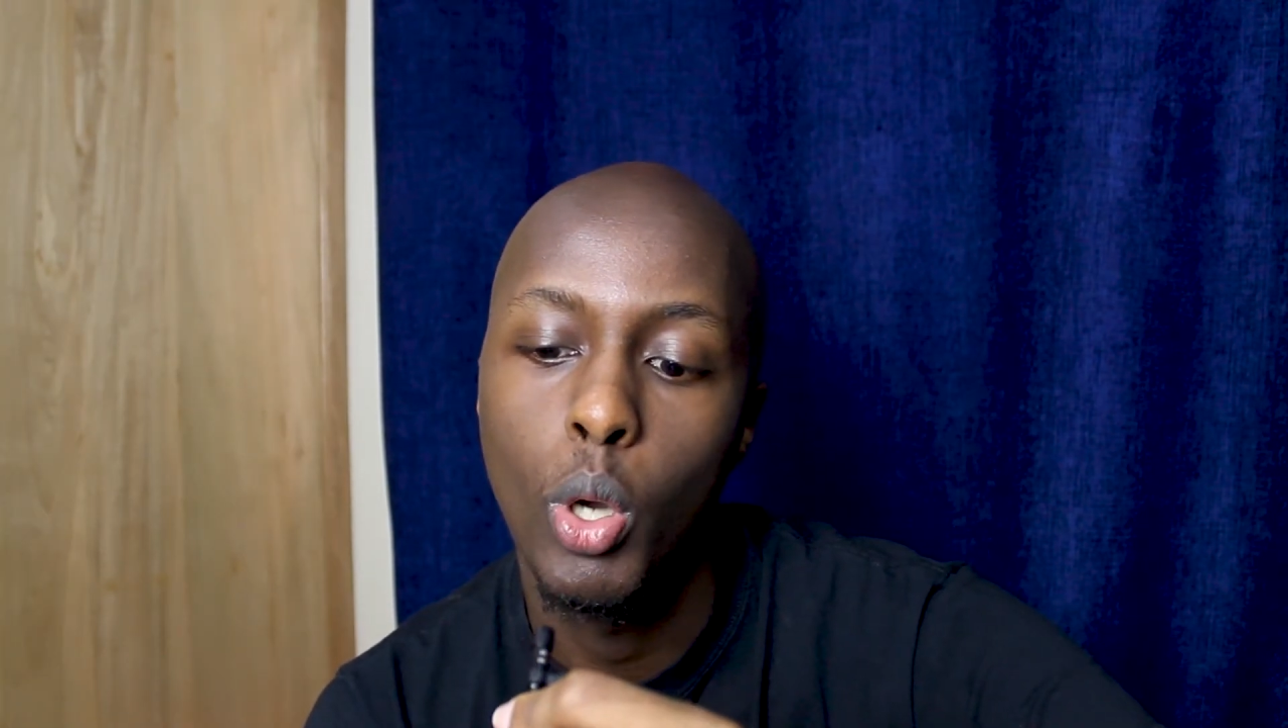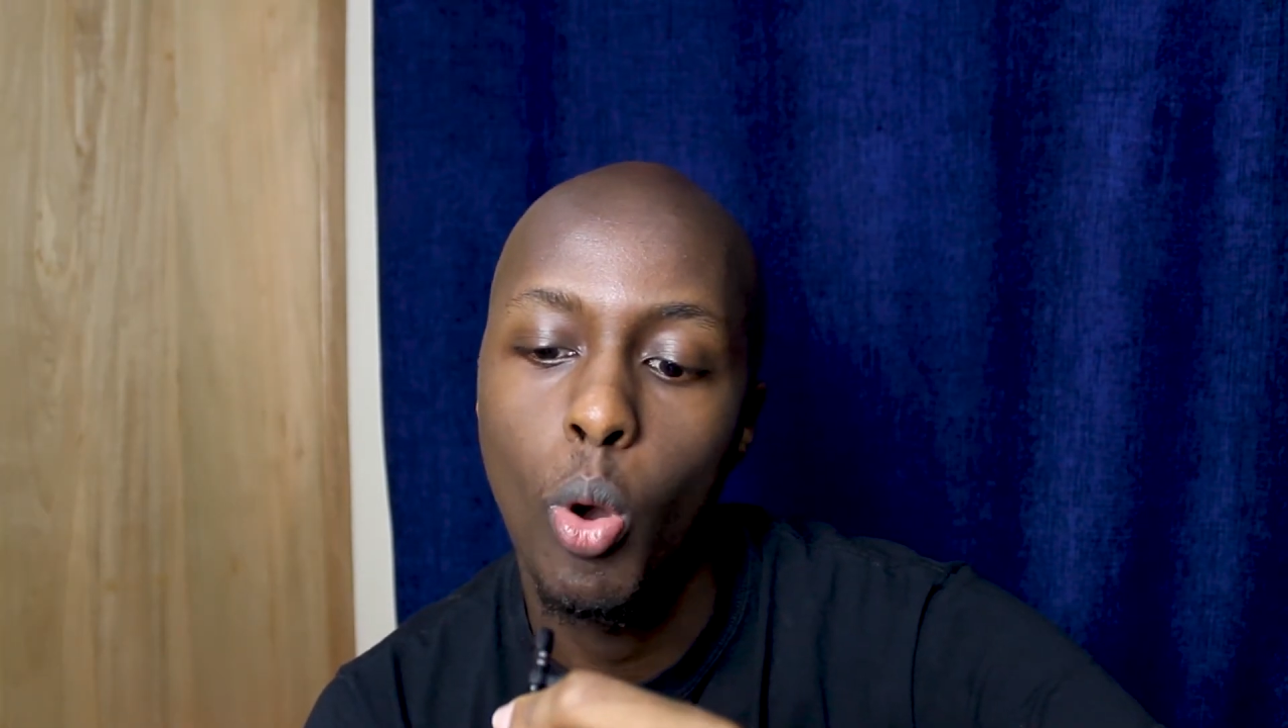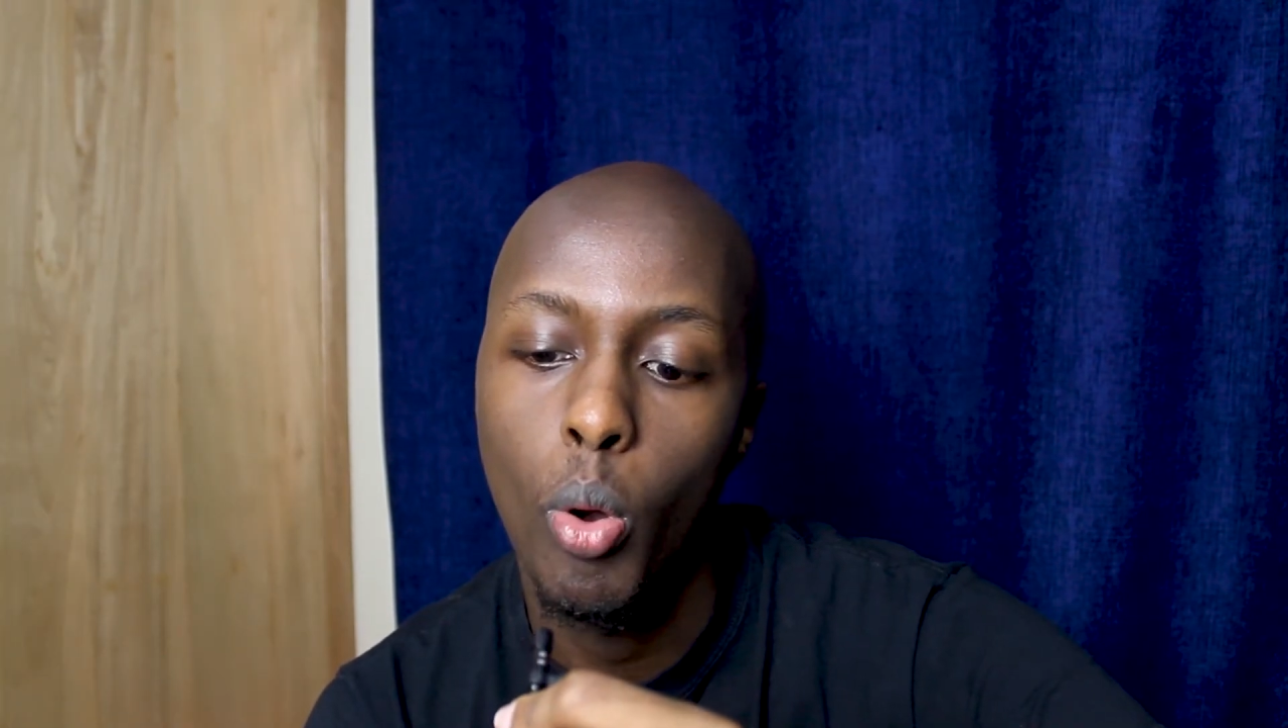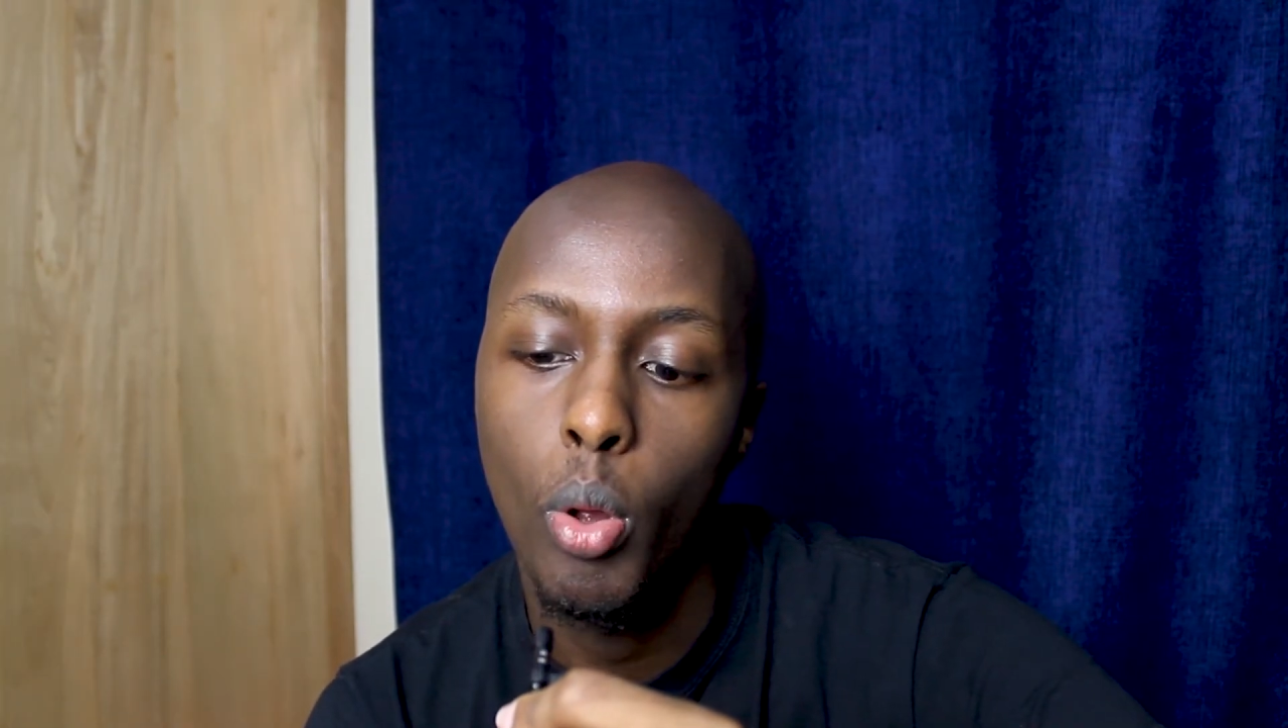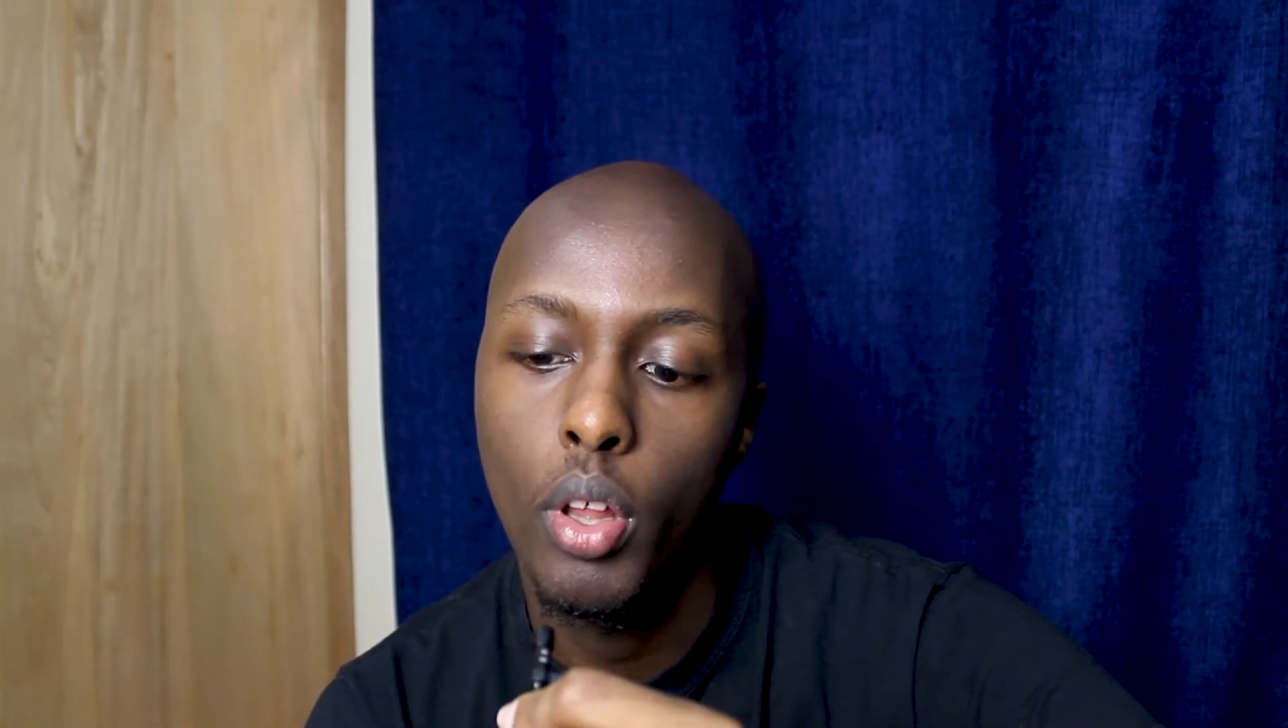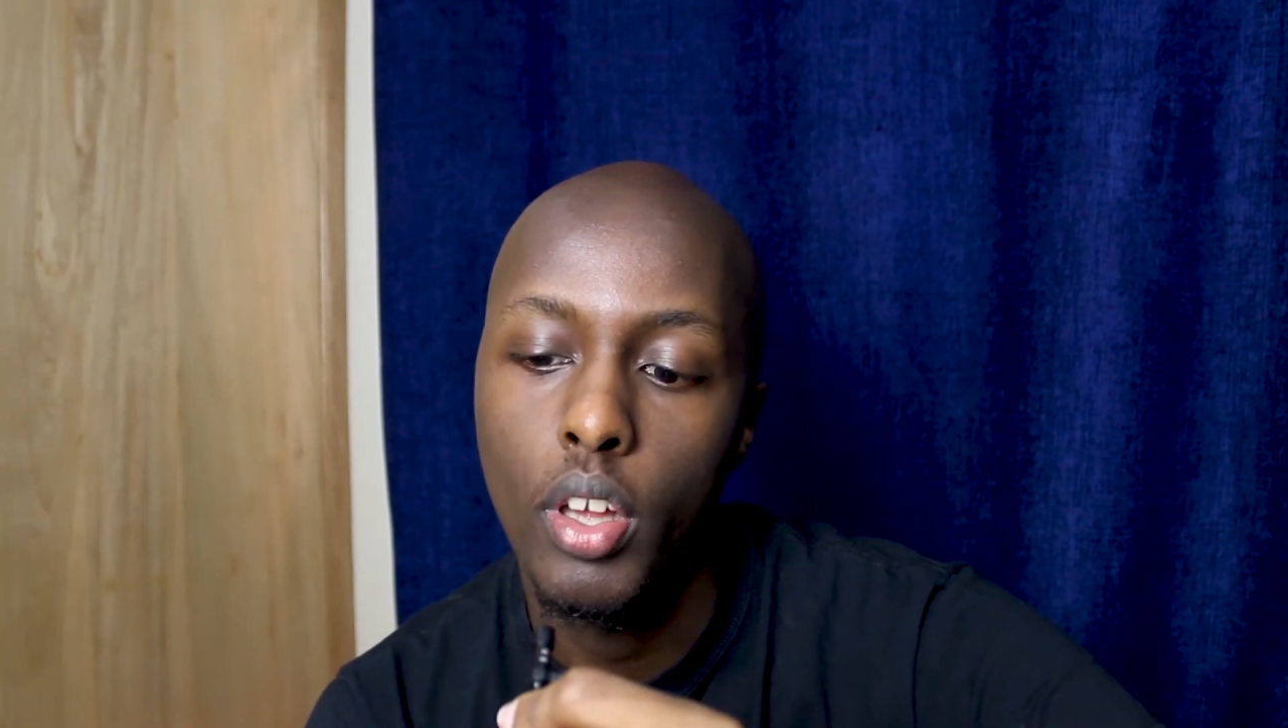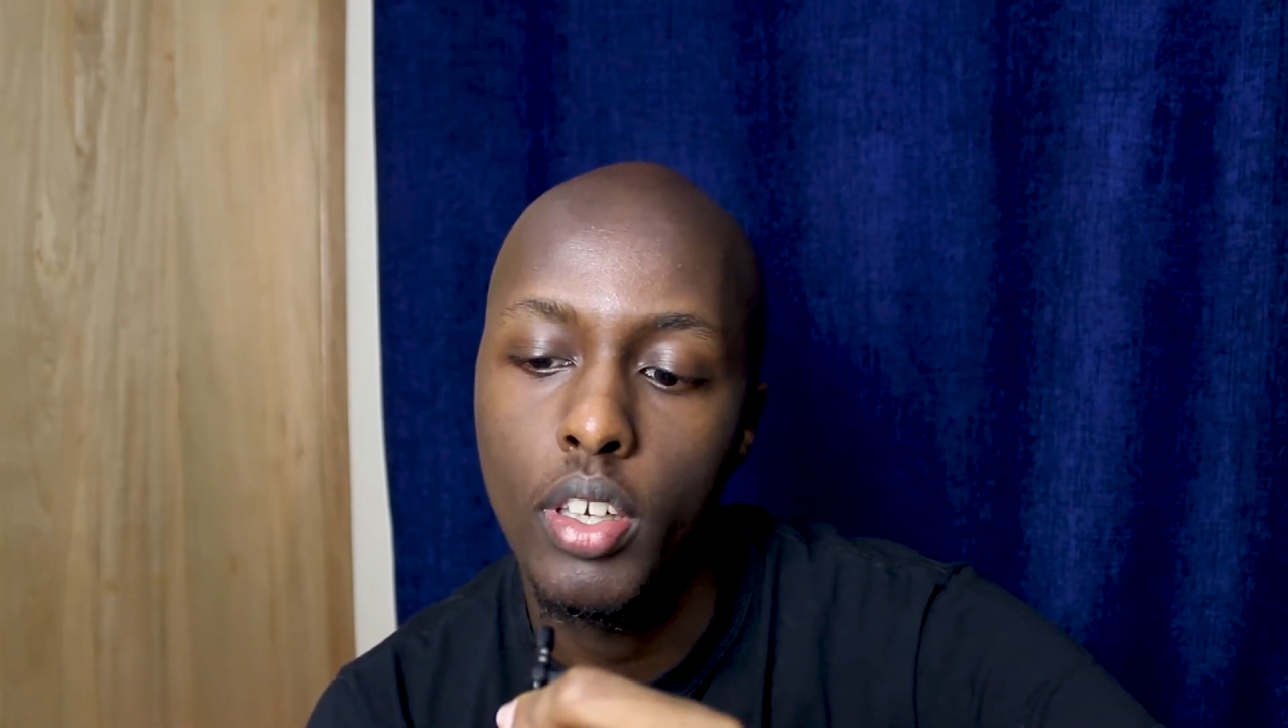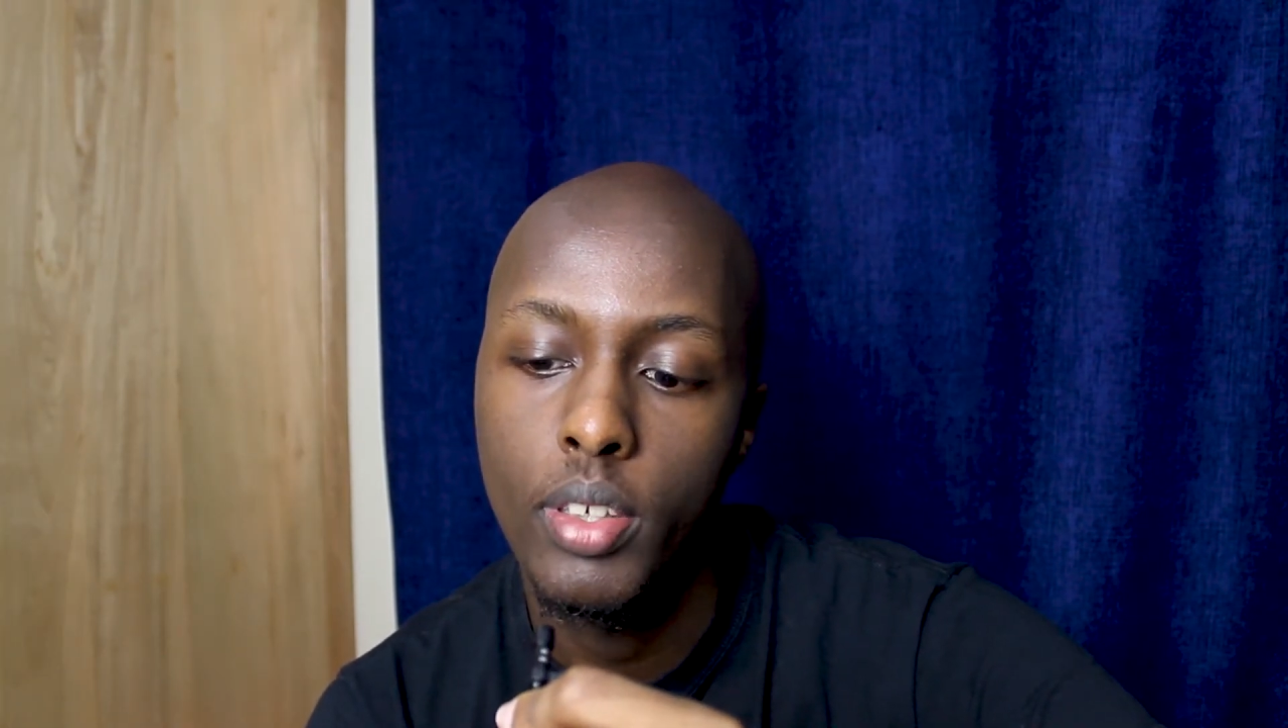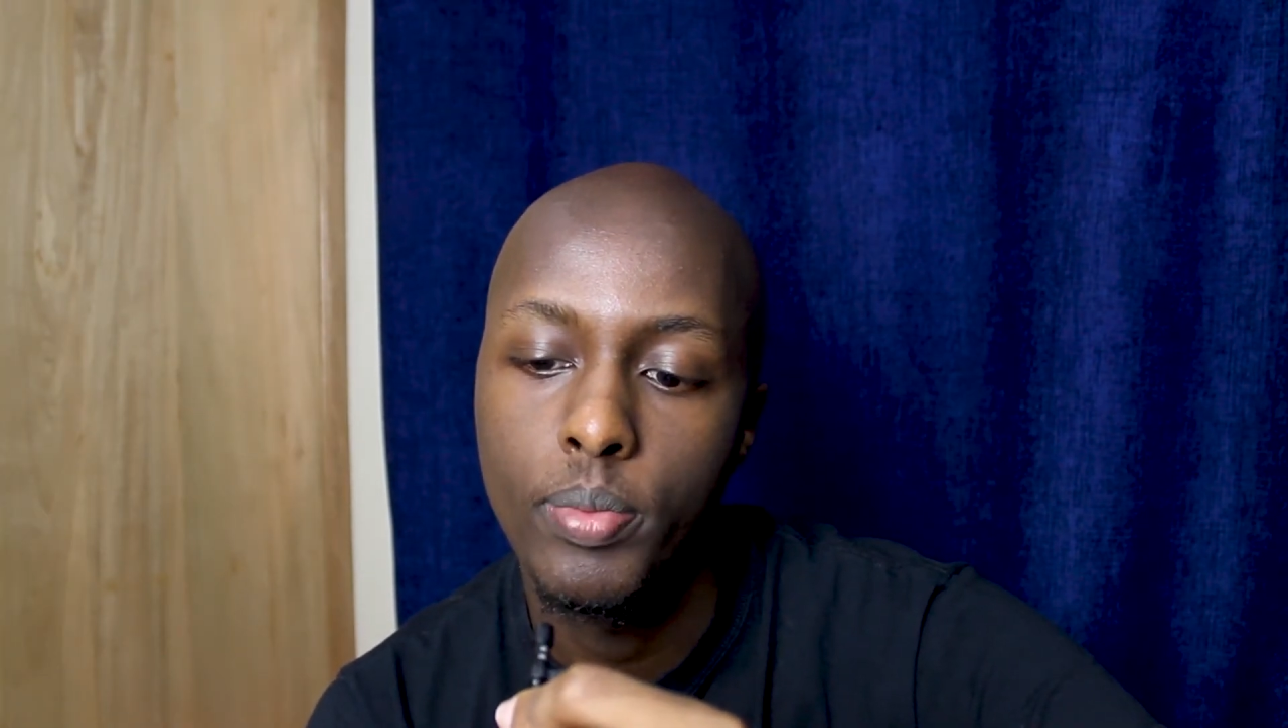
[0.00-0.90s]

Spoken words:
call,